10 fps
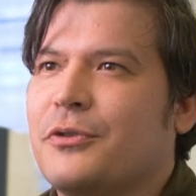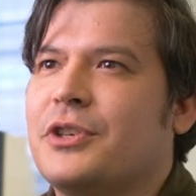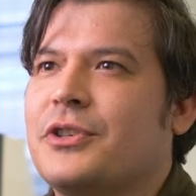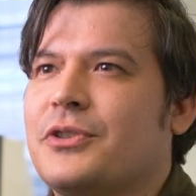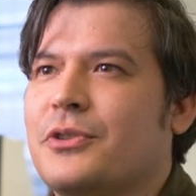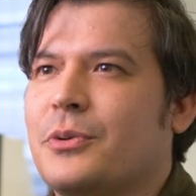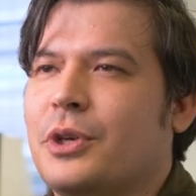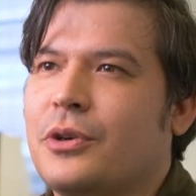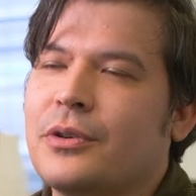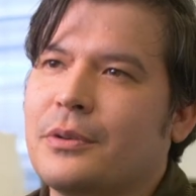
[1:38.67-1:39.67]
features that we
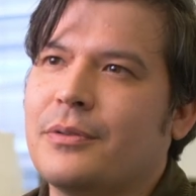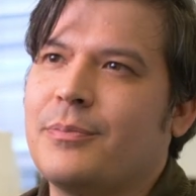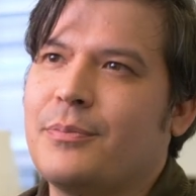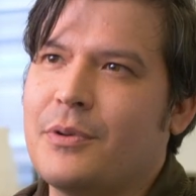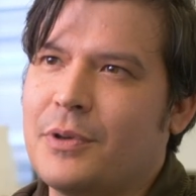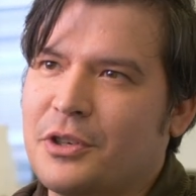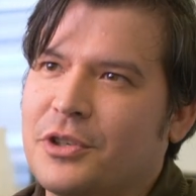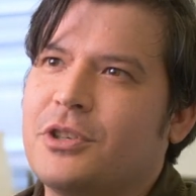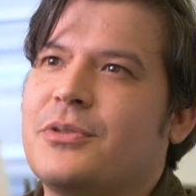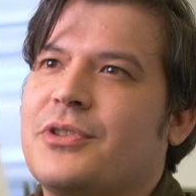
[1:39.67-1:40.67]
couldn't
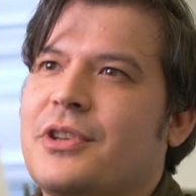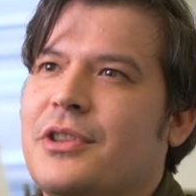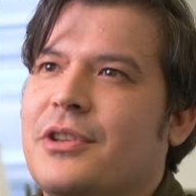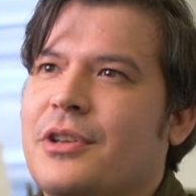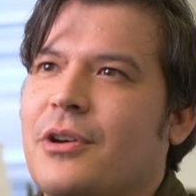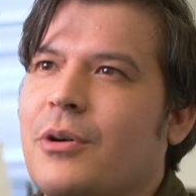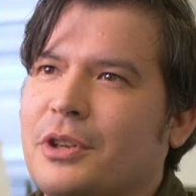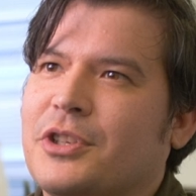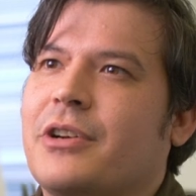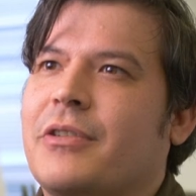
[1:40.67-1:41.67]
introduce in the
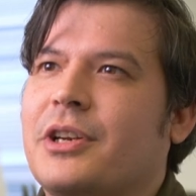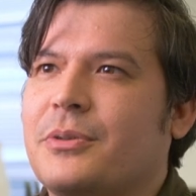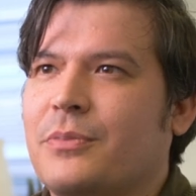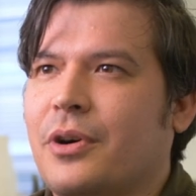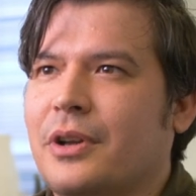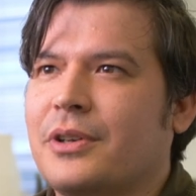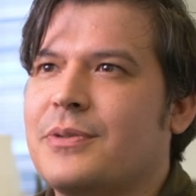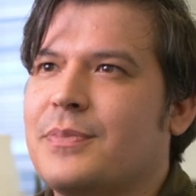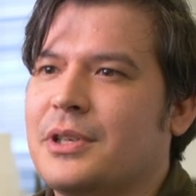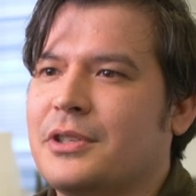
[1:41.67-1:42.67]
older generation
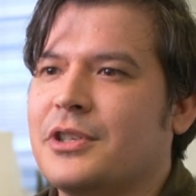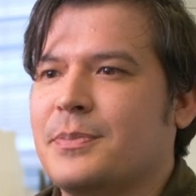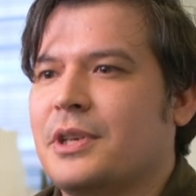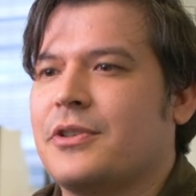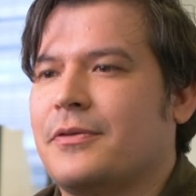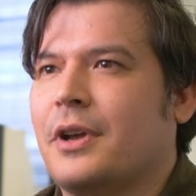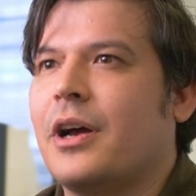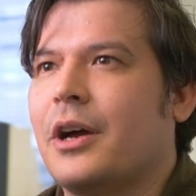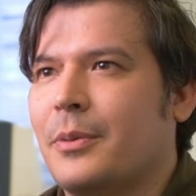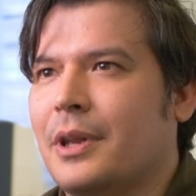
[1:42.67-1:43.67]
products be just because of our
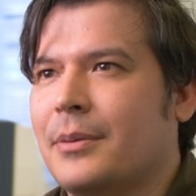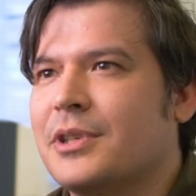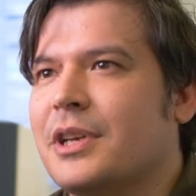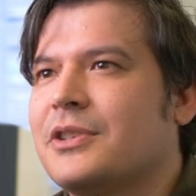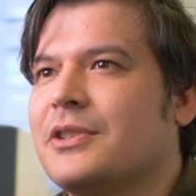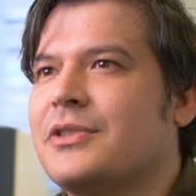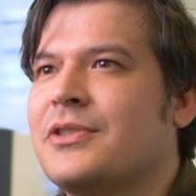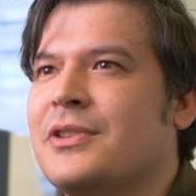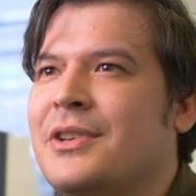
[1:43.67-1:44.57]
hardware limitations.